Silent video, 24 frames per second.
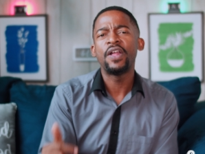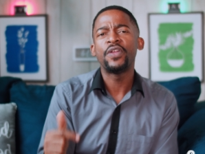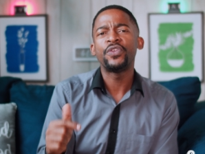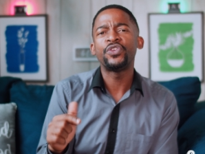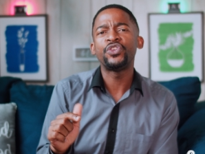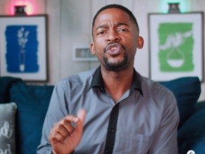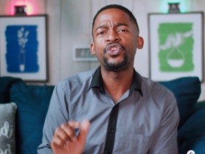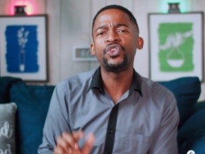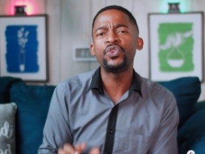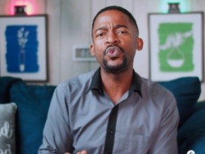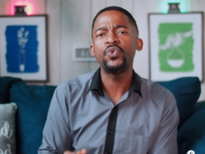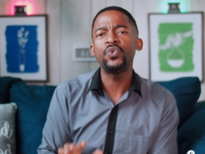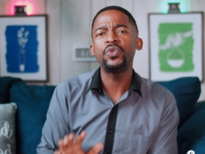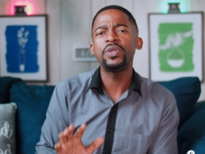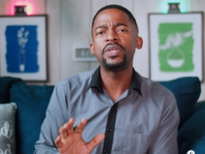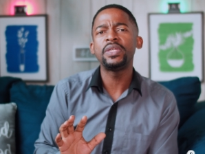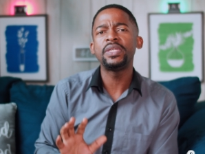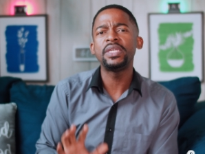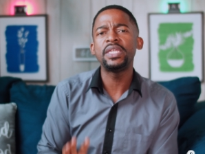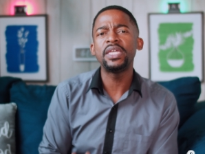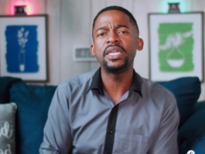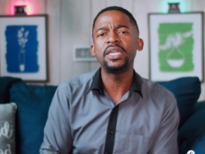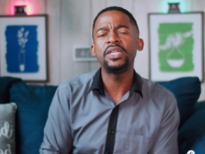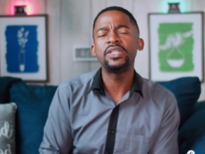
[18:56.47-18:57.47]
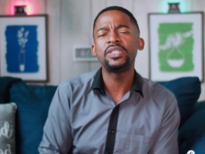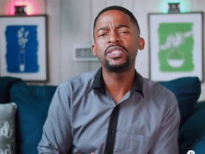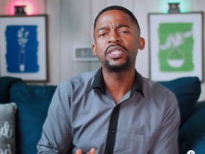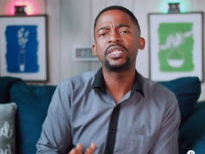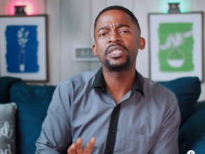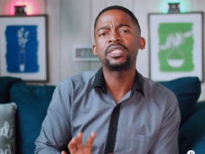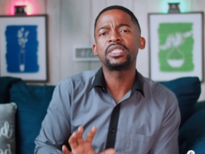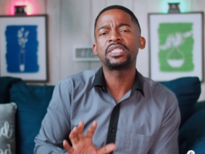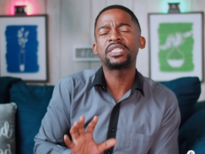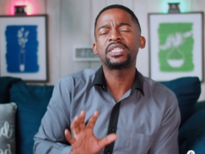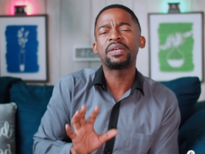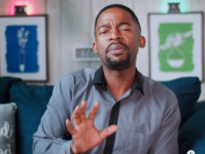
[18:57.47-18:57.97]
you need to
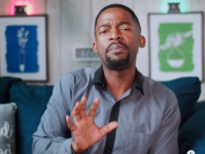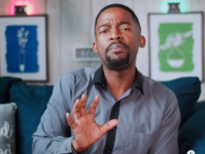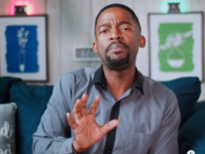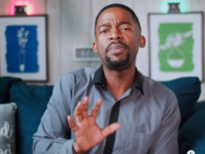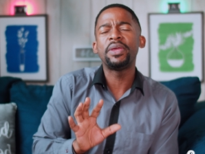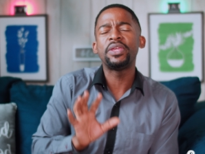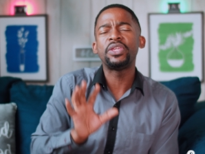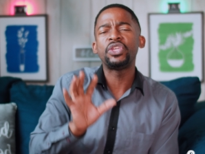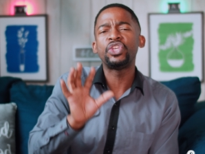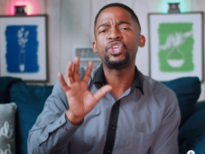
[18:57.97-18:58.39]
submit